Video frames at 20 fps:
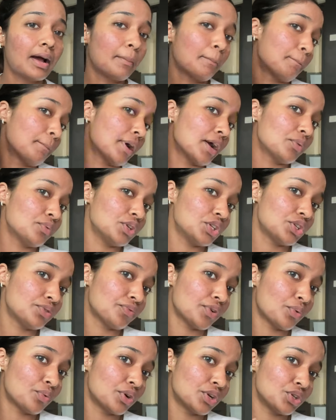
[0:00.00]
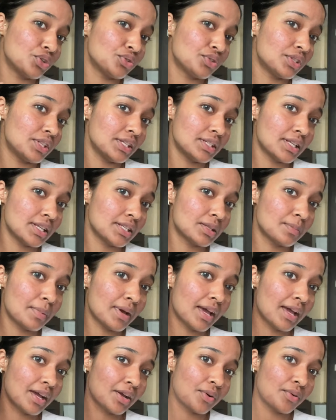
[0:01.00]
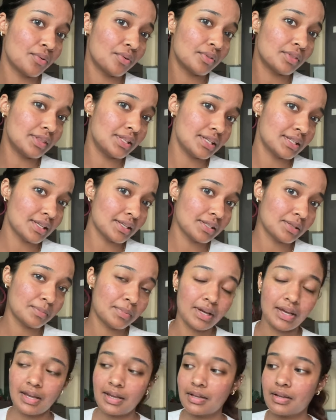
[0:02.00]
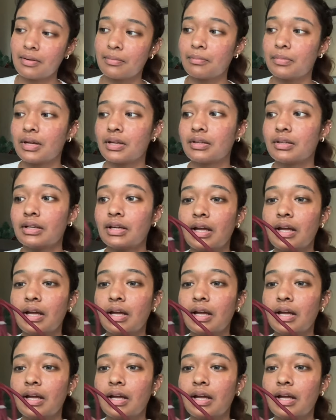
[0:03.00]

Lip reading: my wish if I want to use this as the bag or this as the bag, but